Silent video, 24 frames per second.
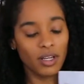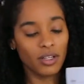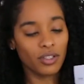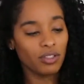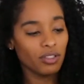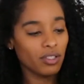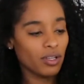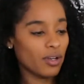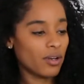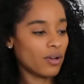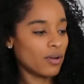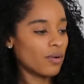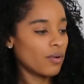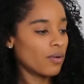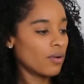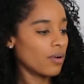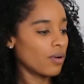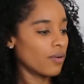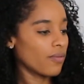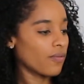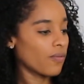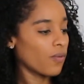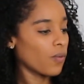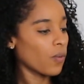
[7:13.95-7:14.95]
So
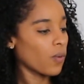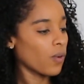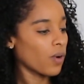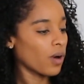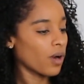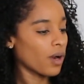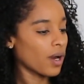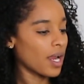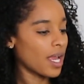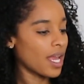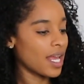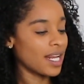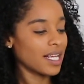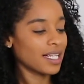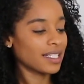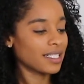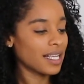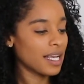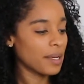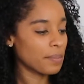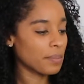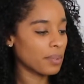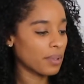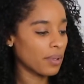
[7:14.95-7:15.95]
for an
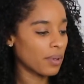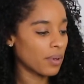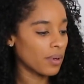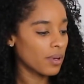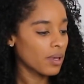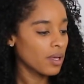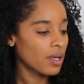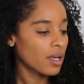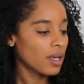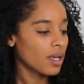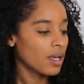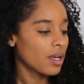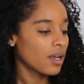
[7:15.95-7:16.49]
example,